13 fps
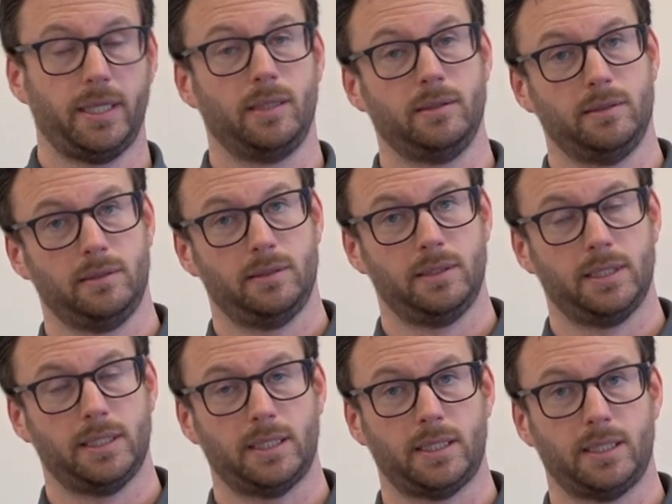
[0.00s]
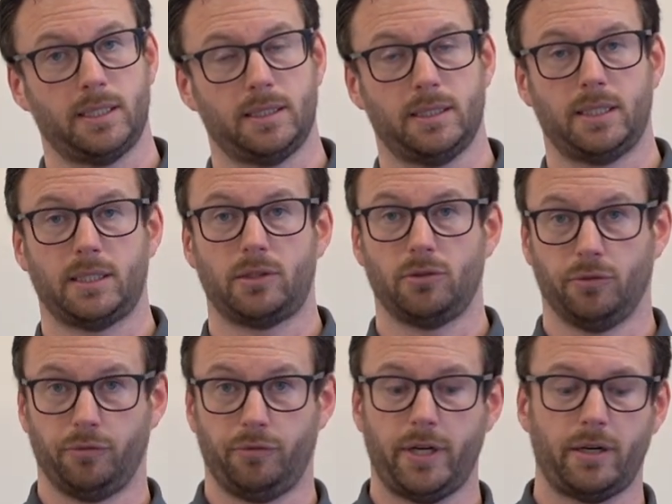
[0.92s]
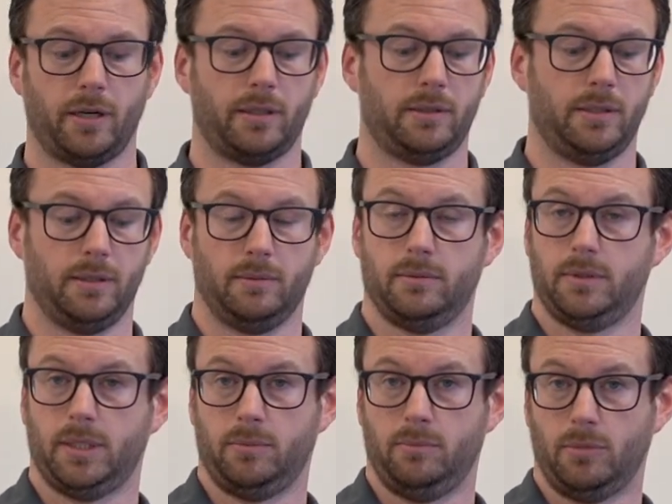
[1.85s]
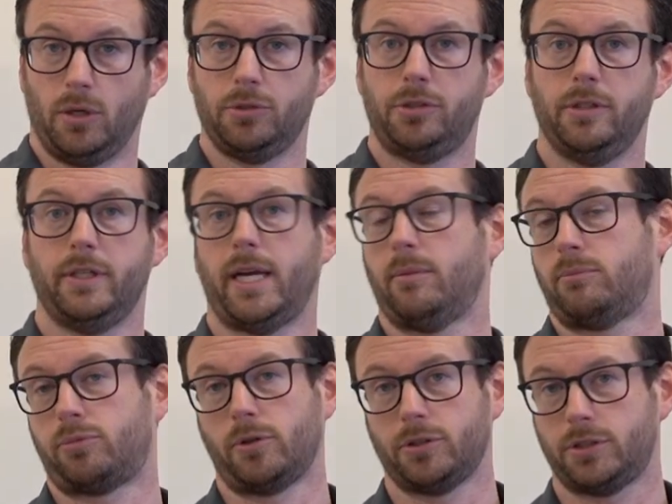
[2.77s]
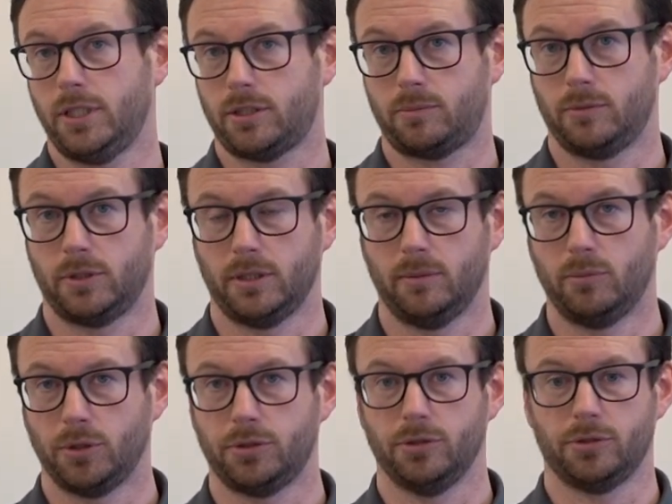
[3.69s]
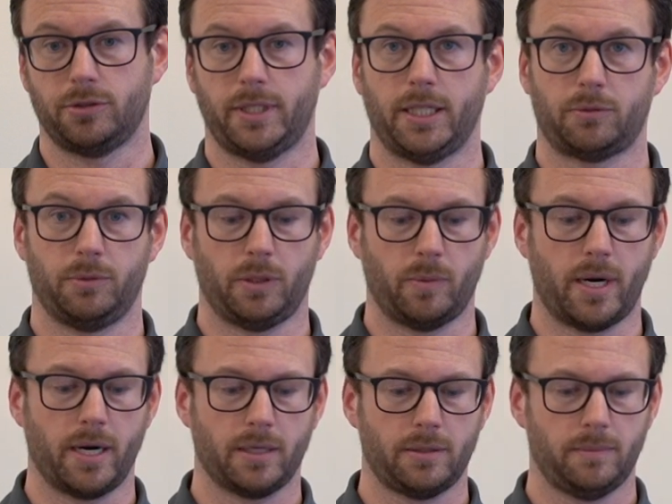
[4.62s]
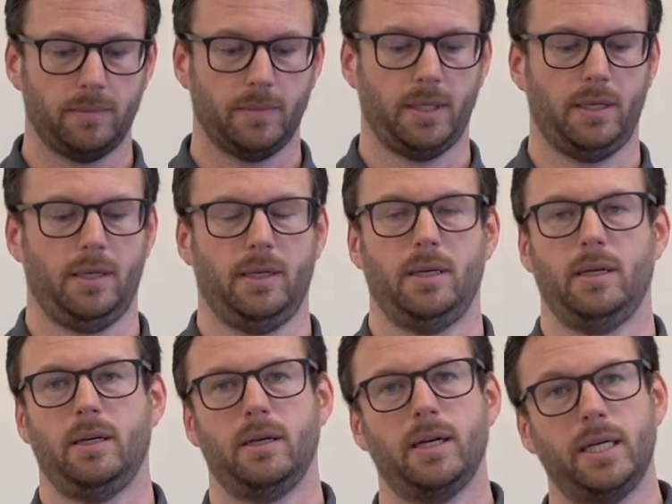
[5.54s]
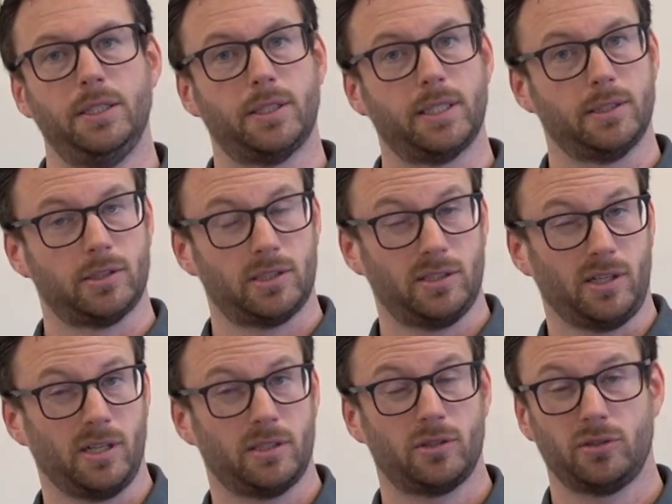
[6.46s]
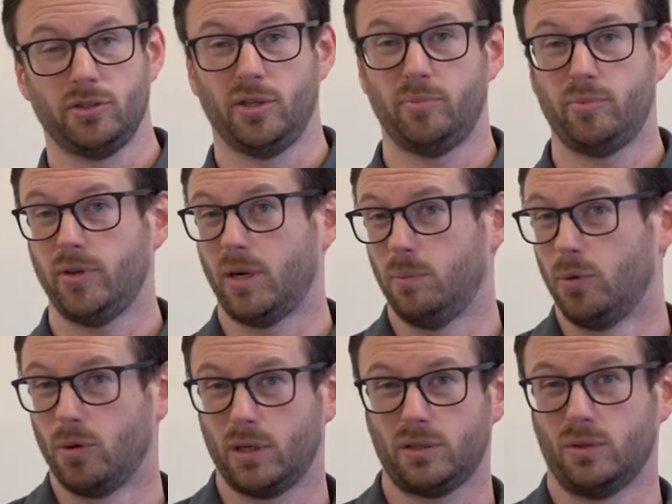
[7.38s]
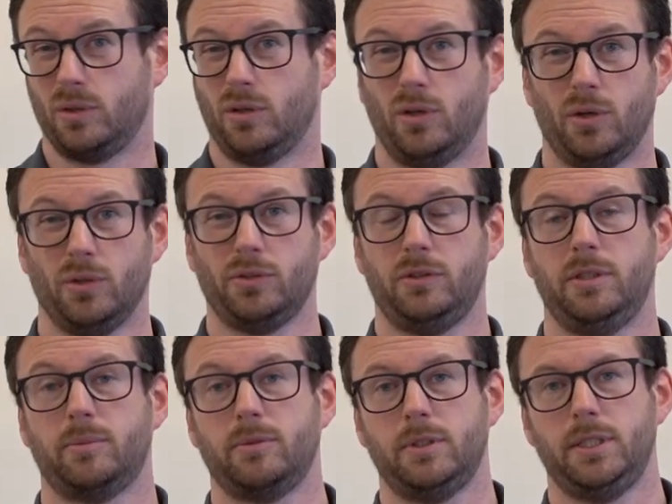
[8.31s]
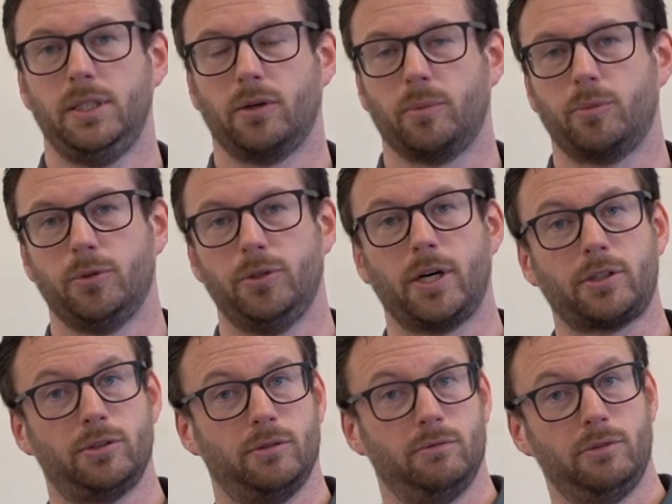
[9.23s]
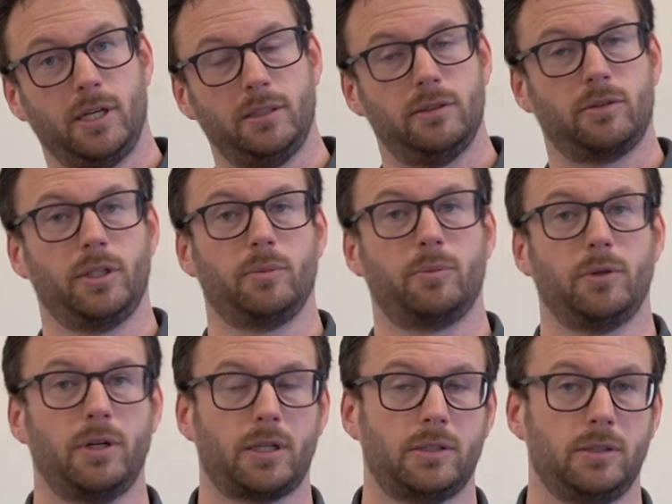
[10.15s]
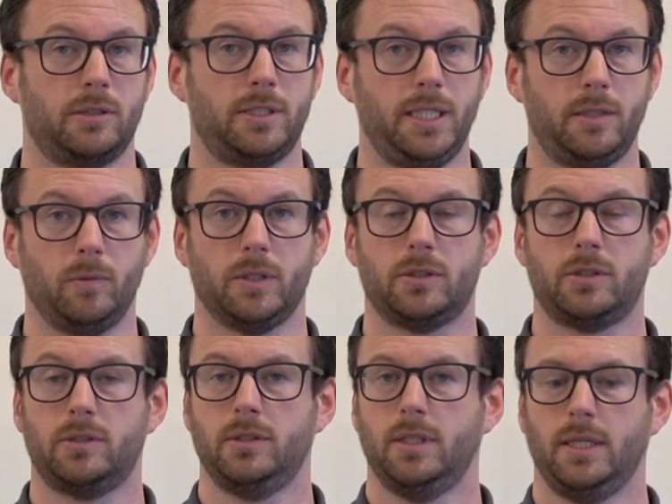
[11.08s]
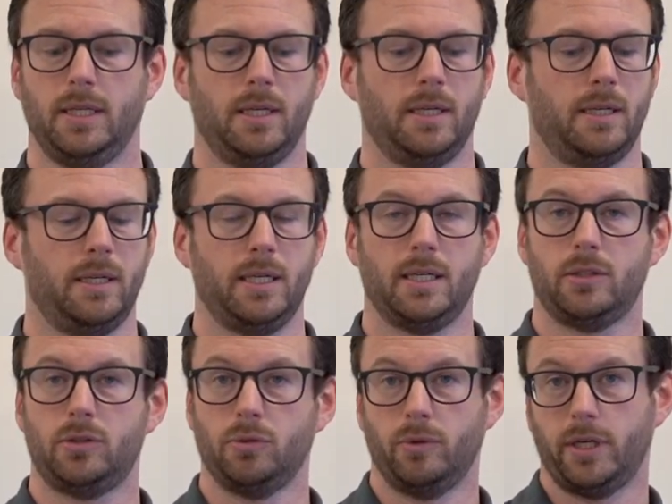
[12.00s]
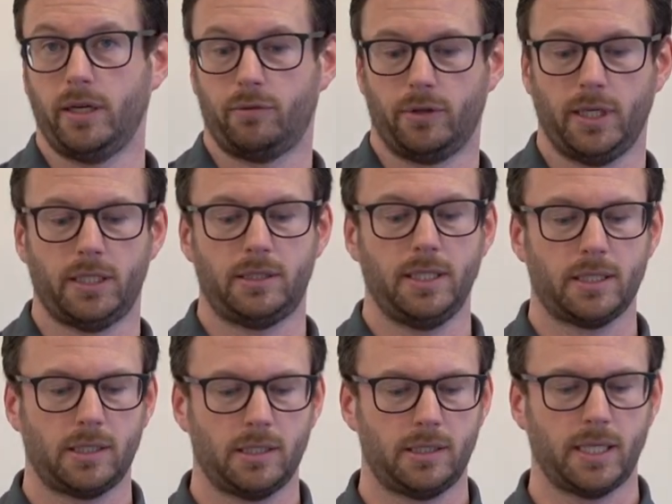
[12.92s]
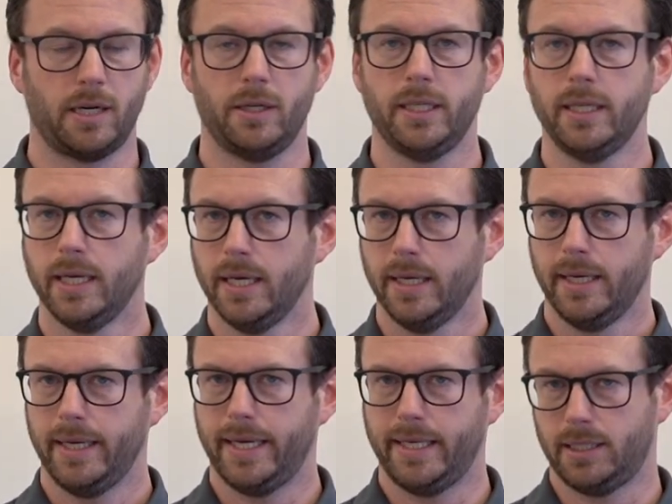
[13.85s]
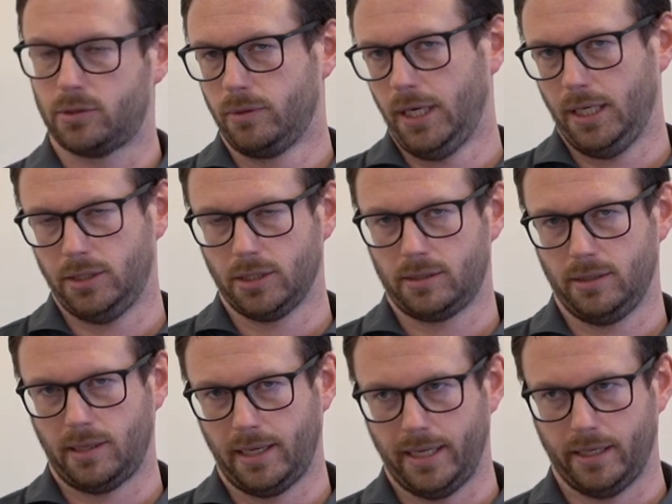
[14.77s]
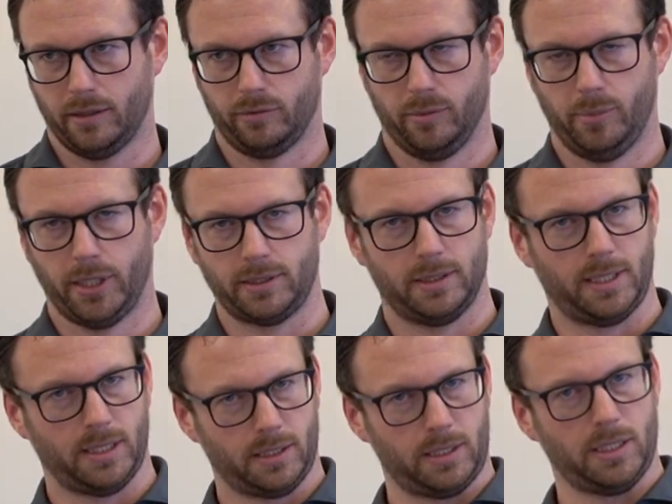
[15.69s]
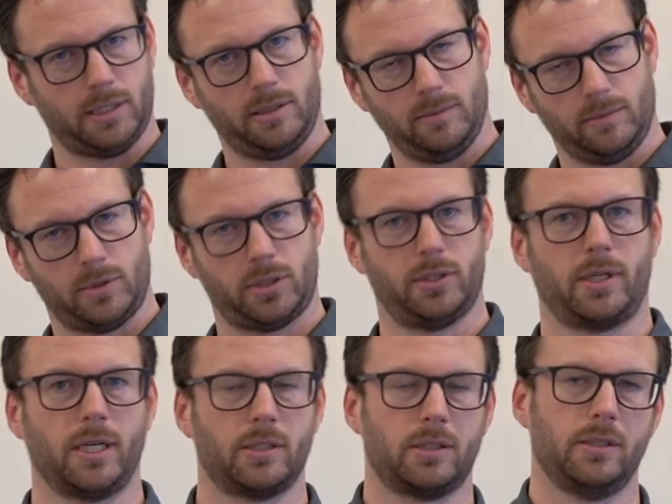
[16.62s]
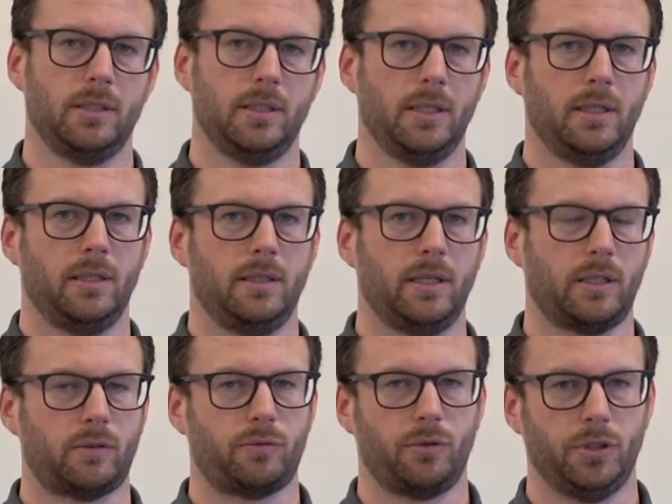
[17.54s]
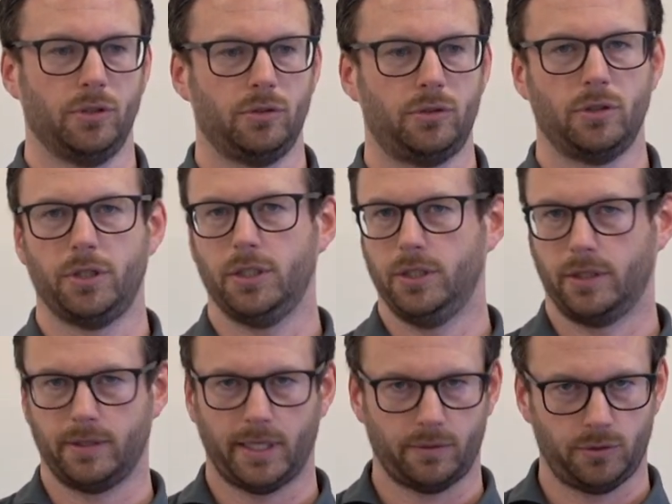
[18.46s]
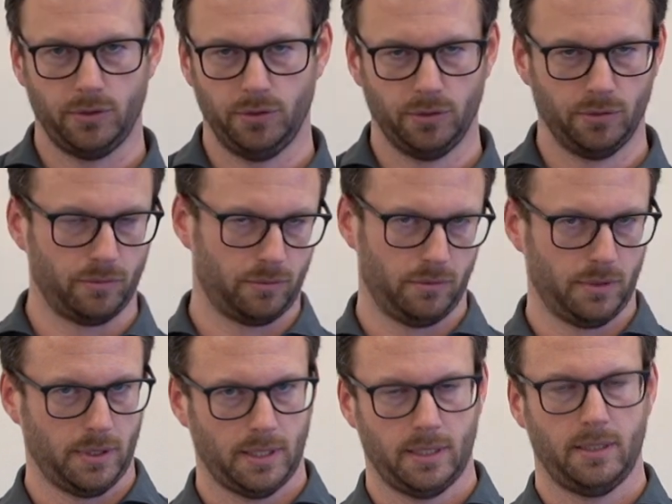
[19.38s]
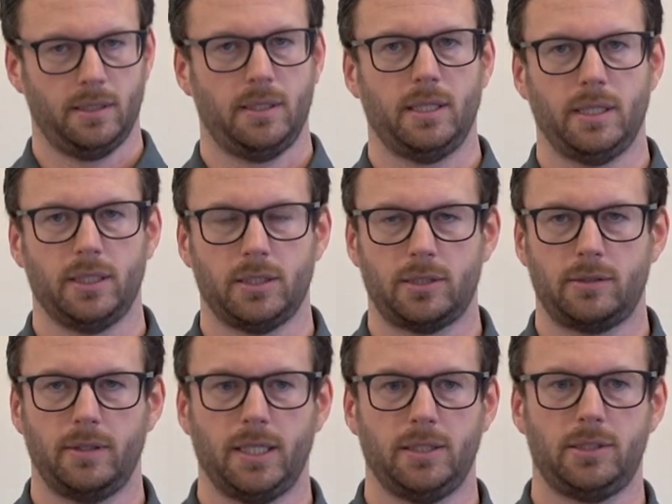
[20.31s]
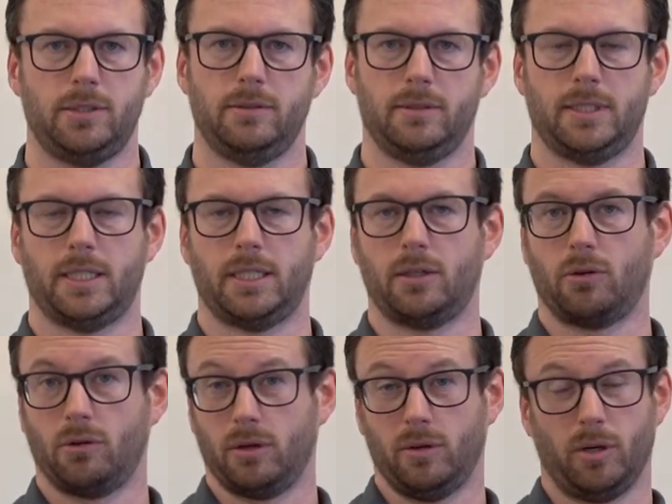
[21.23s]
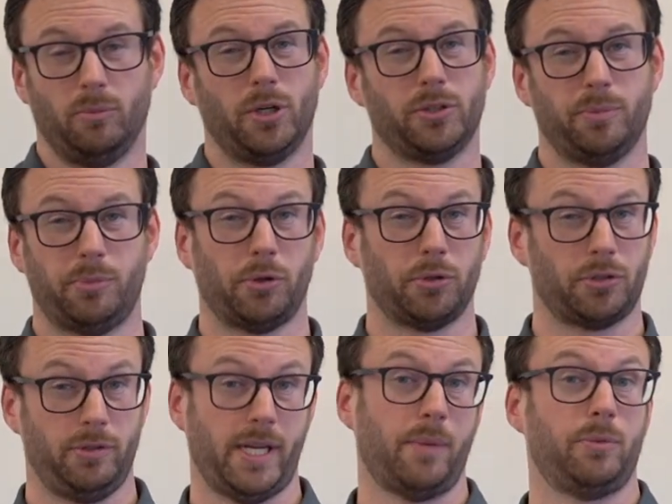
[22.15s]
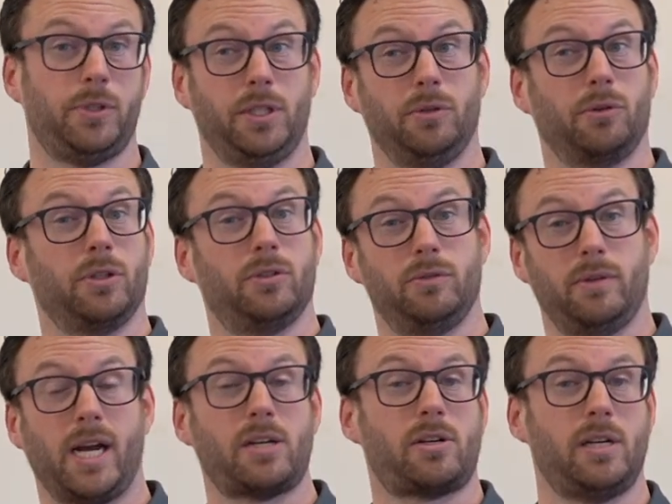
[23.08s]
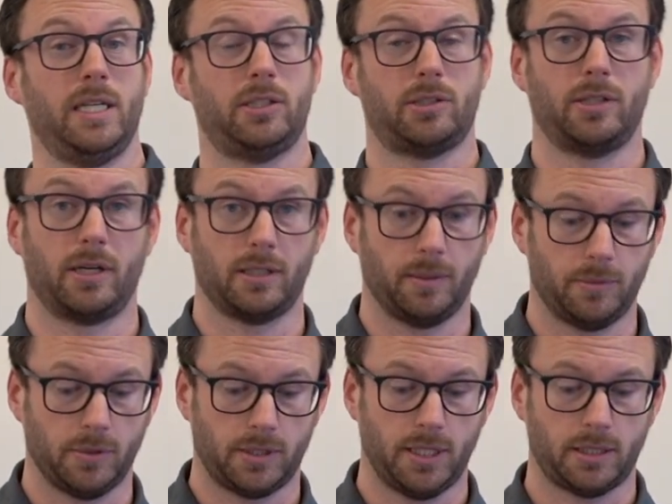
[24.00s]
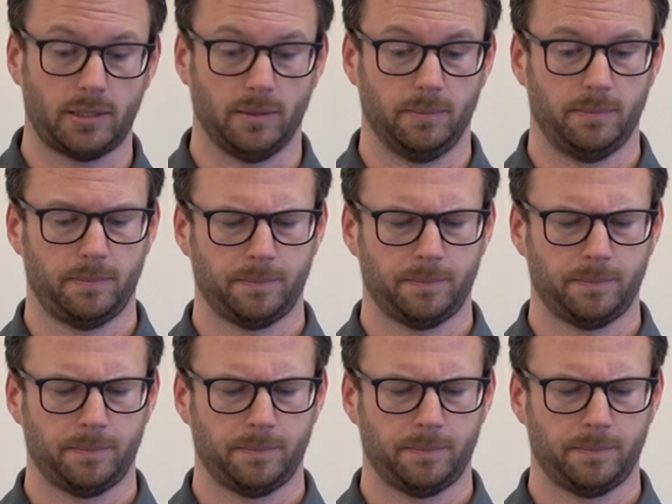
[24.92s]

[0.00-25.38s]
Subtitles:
and configure the motion and process modules as required. You can start, stop, abort or halt your production run or your production sequence to whatever is necessary, and it's really just a click of a button and the system starts for you, so you don't have to do strange or multiple steps in order to actually start up the system.